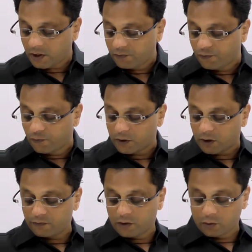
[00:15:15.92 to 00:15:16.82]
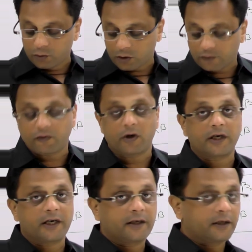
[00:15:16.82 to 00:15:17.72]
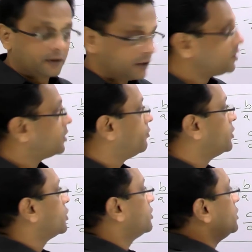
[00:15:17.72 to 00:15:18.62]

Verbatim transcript: if one of the root of quadratic this equation